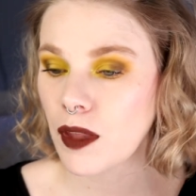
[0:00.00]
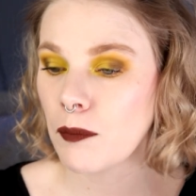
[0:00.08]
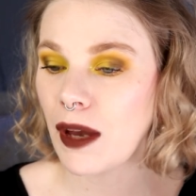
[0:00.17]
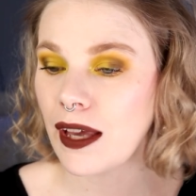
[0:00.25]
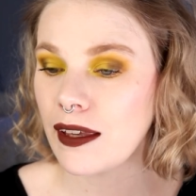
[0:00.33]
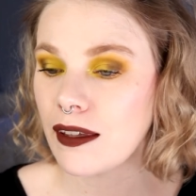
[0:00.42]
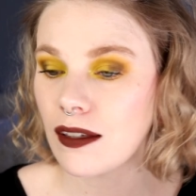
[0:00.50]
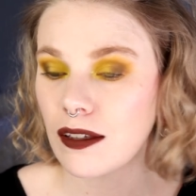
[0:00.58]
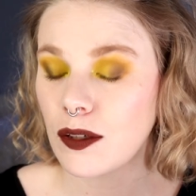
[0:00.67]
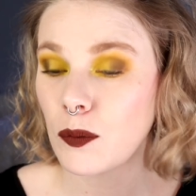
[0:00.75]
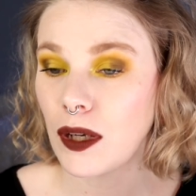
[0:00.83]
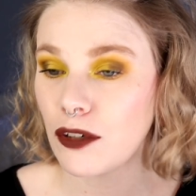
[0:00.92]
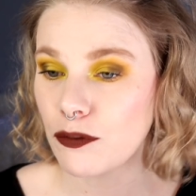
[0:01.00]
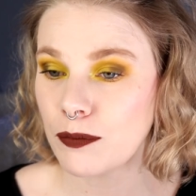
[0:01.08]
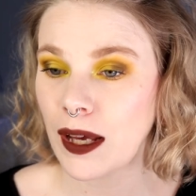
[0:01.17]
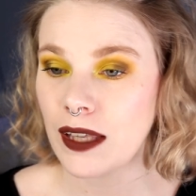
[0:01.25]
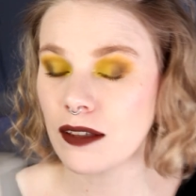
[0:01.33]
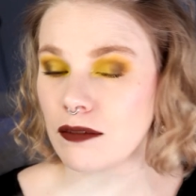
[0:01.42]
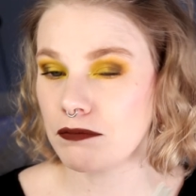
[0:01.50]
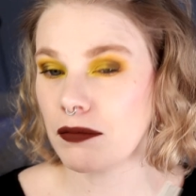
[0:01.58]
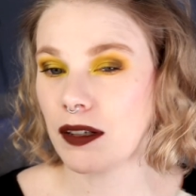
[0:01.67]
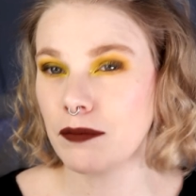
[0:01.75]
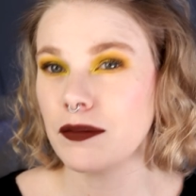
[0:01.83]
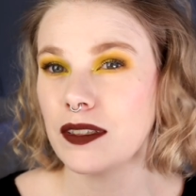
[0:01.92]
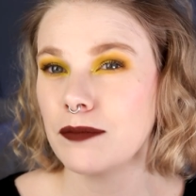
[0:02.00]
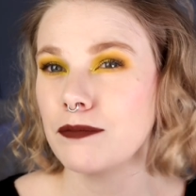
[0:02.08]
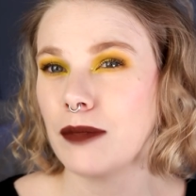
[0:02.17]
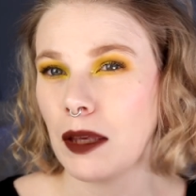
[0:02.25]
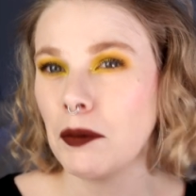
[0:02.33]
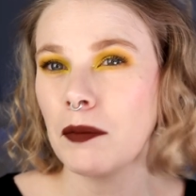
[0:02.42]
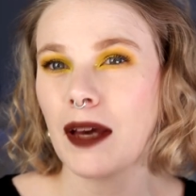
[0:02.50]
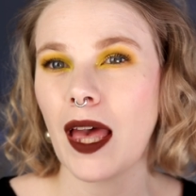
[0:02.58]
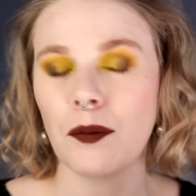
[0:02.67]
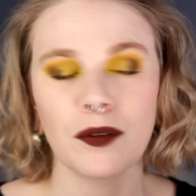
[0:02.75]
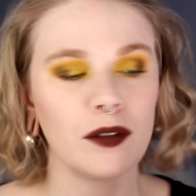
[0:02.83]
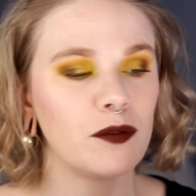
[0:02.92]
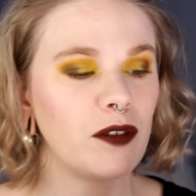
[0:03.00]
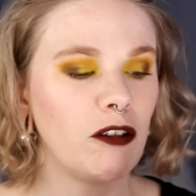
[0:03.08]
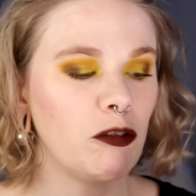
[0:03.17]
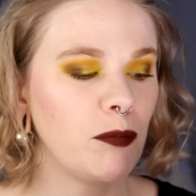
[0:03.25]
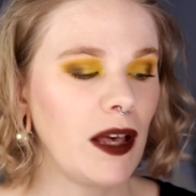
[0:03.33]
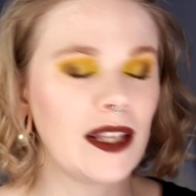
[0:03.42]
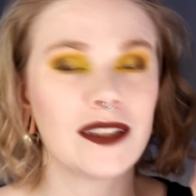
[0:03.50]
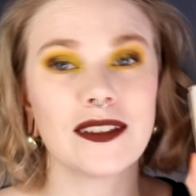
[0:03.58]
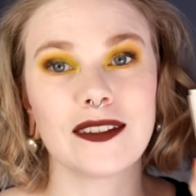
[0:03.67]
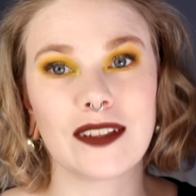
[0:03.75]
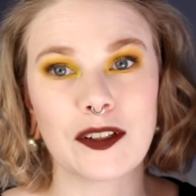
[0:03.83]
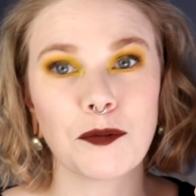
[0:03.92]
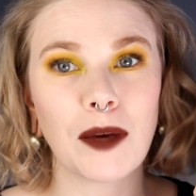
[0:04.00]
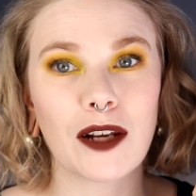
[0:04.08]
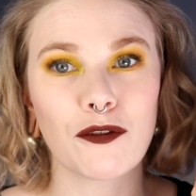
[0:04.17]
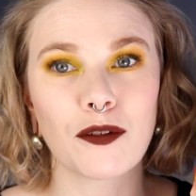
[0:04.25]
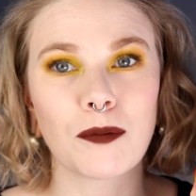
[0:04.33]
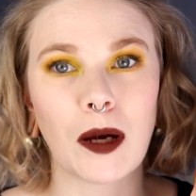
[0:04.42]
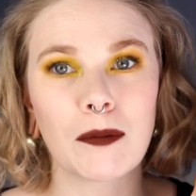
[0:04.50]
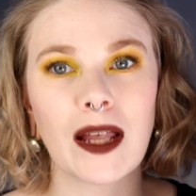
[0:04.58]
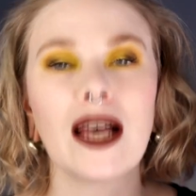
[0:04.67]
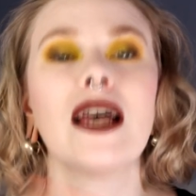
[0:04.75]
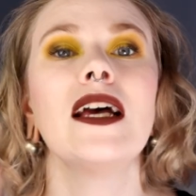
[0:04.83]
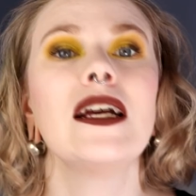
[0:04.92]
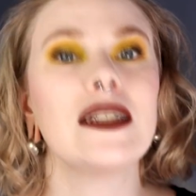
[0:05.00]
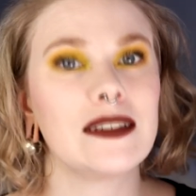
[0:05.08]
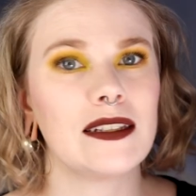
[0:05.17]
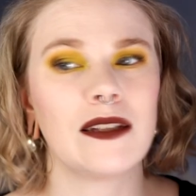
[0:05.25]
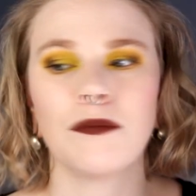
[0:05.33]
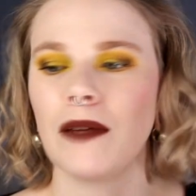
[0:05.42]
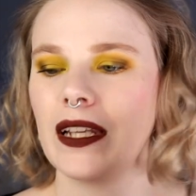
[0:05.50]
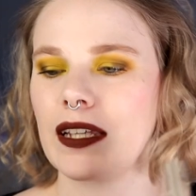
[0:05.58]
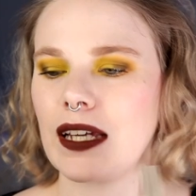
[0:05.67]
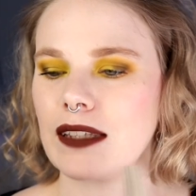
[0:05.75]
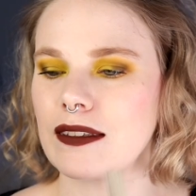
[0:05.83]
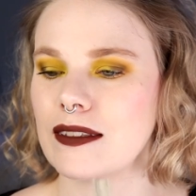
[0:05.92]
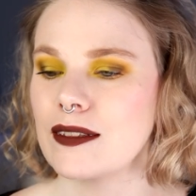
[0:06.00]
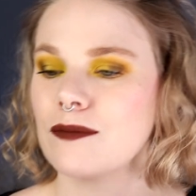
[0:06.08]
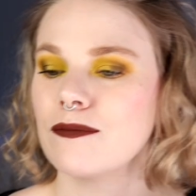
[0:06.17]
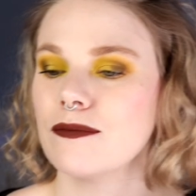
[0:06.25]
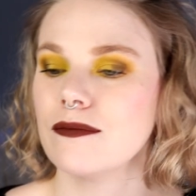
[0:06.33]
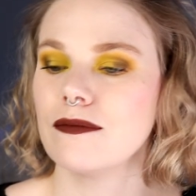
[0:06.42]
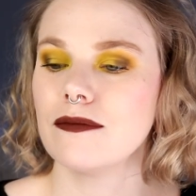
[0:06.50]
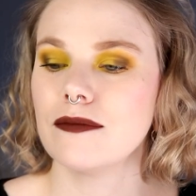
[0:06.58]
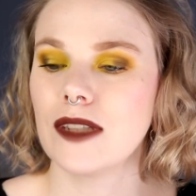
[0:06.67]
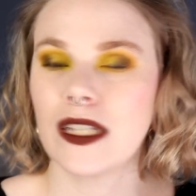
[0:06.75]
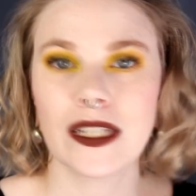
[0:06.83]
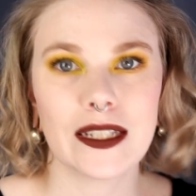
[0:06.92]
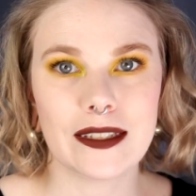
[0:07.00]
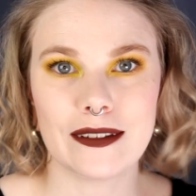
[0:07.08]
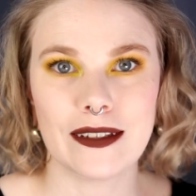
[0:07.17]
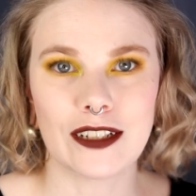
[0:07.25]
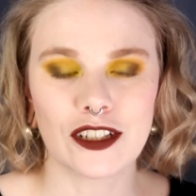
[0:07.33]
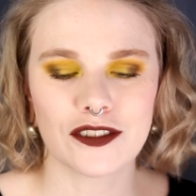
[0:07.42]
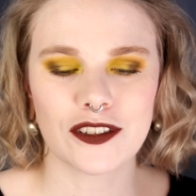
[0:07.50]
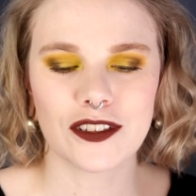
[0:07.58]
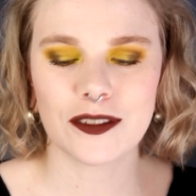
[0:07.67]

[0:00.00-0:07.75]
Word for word: my one of my maybe my absolute favorite palette, the Secret palette from Nabla, didn't make it cut. It did not.